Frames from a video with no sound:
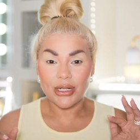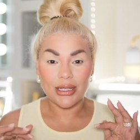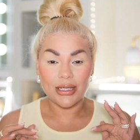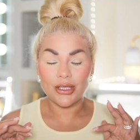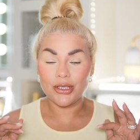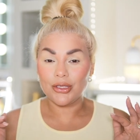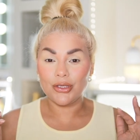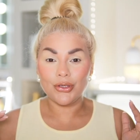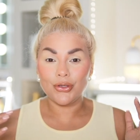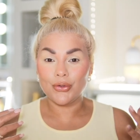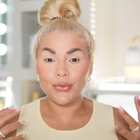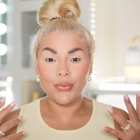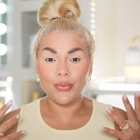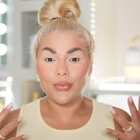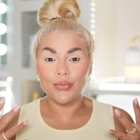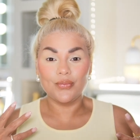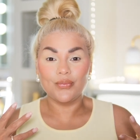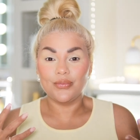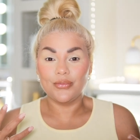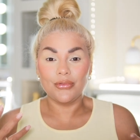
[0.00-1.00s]
like you
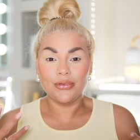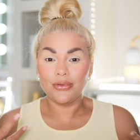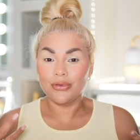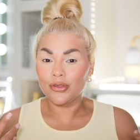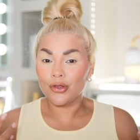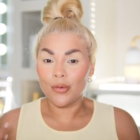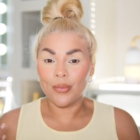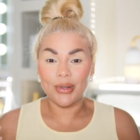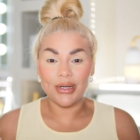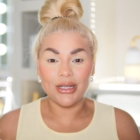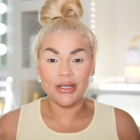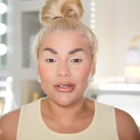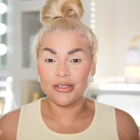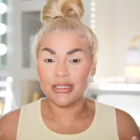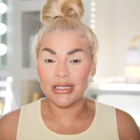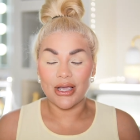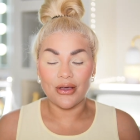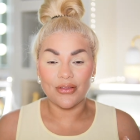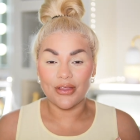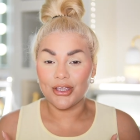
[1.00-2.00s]
nobody could
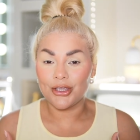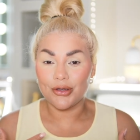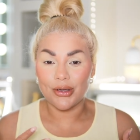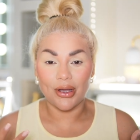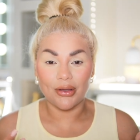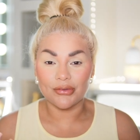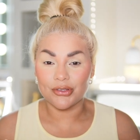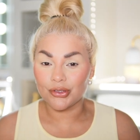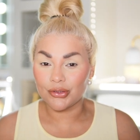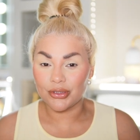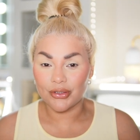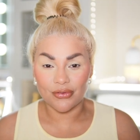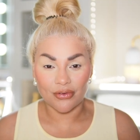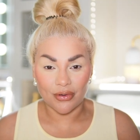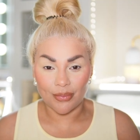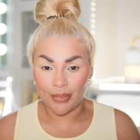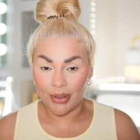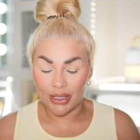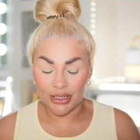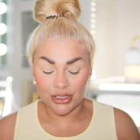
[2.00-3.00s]
tell that you have two
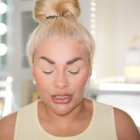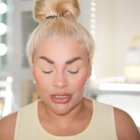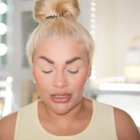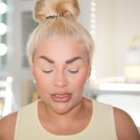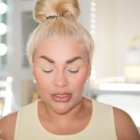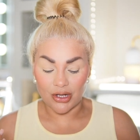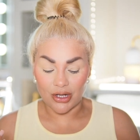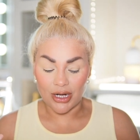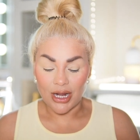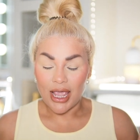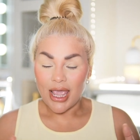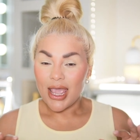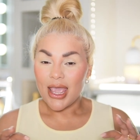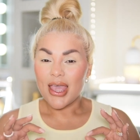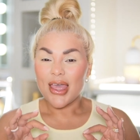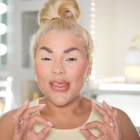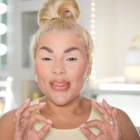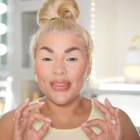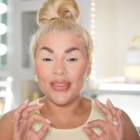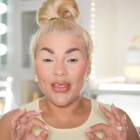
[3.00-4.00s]
different blushes on
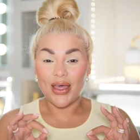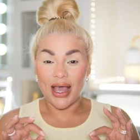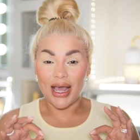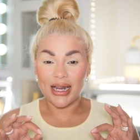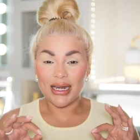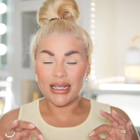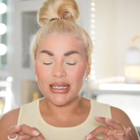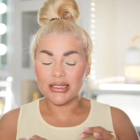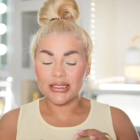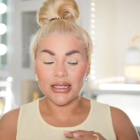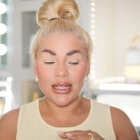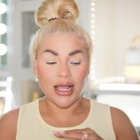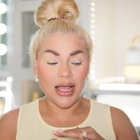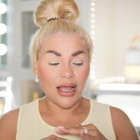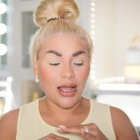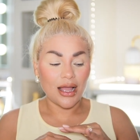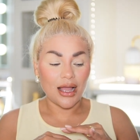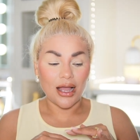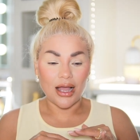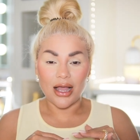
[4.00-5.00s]
that is
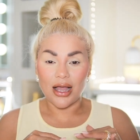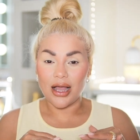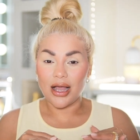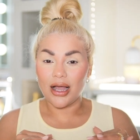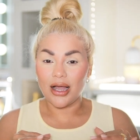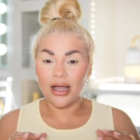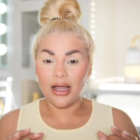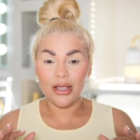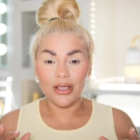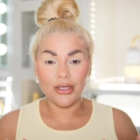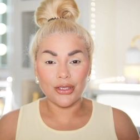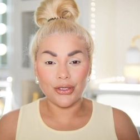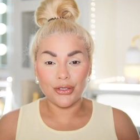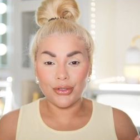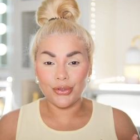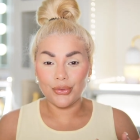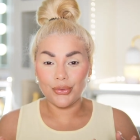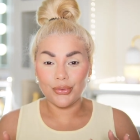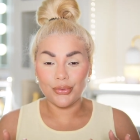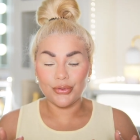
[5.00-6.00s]
a
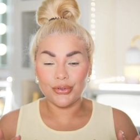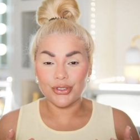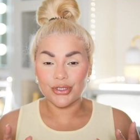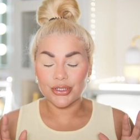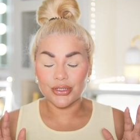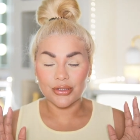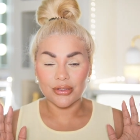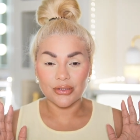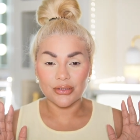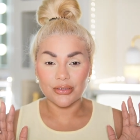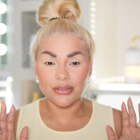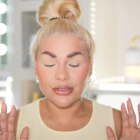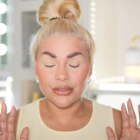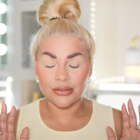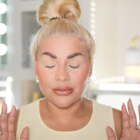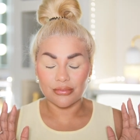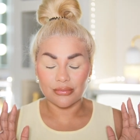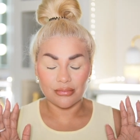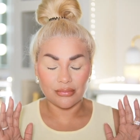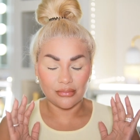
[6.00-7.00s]
huge
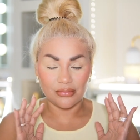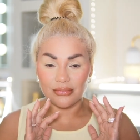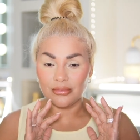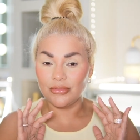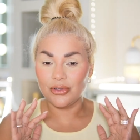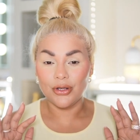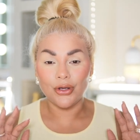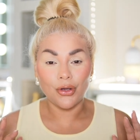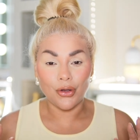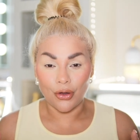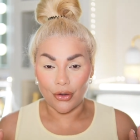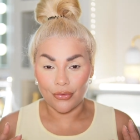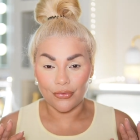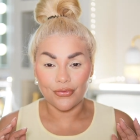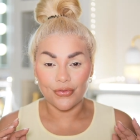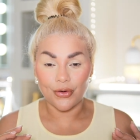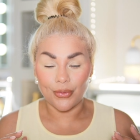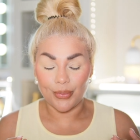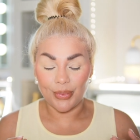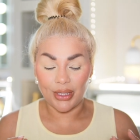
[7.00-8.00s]
no
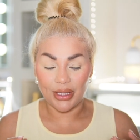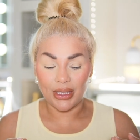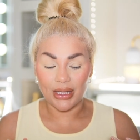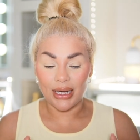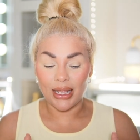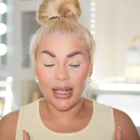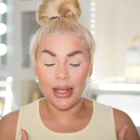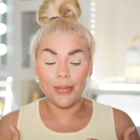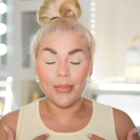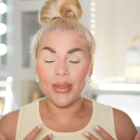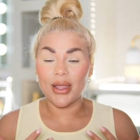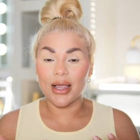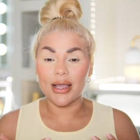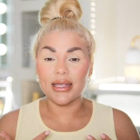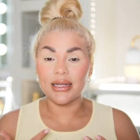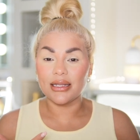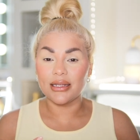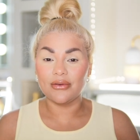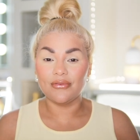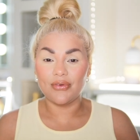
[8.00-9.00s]
for me like i'm not
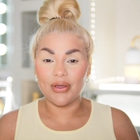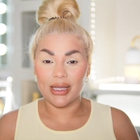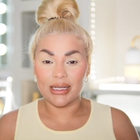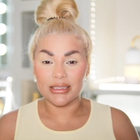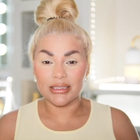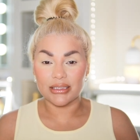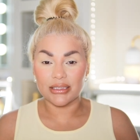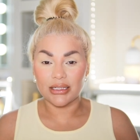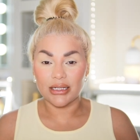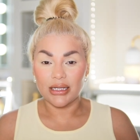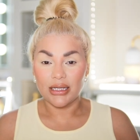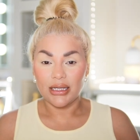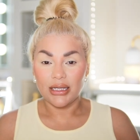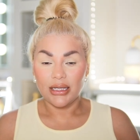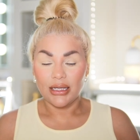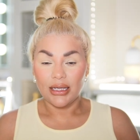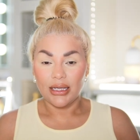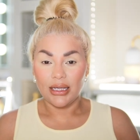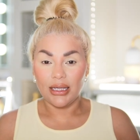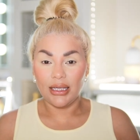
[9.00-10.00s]
going to invest
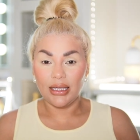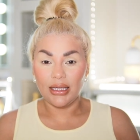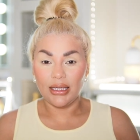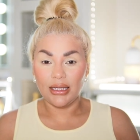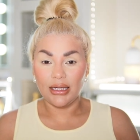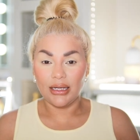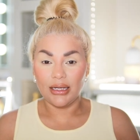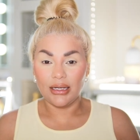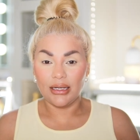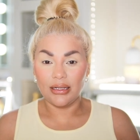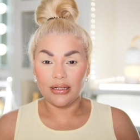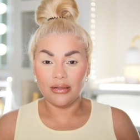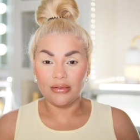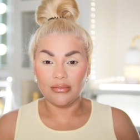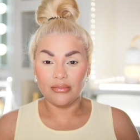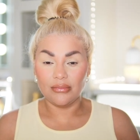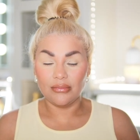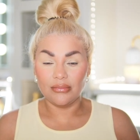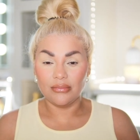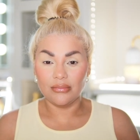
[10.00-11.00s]
in
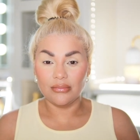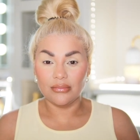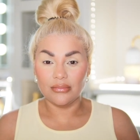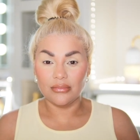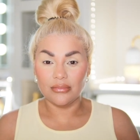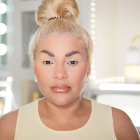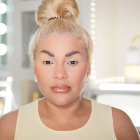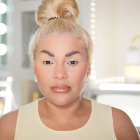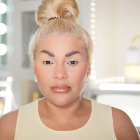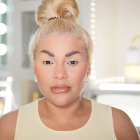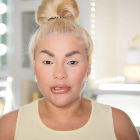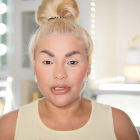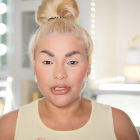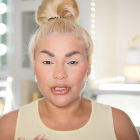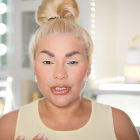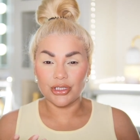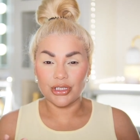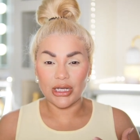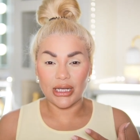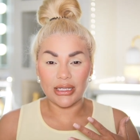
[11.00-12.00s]

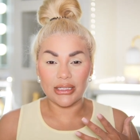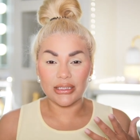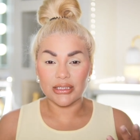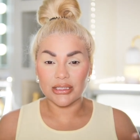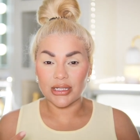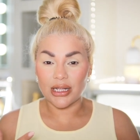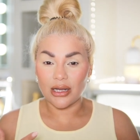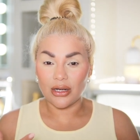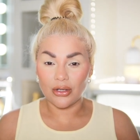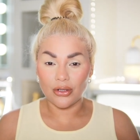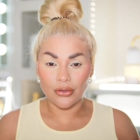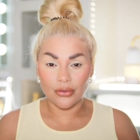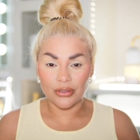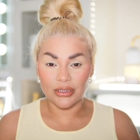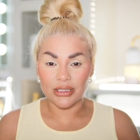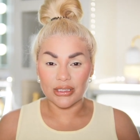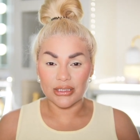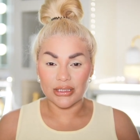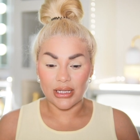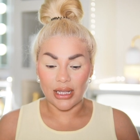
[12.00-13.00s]
shades that look
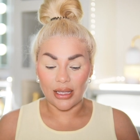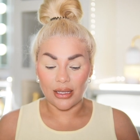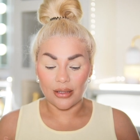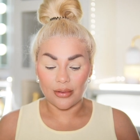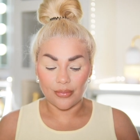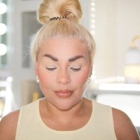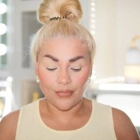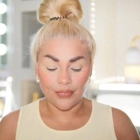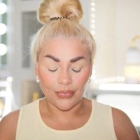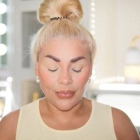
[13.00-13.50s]
the same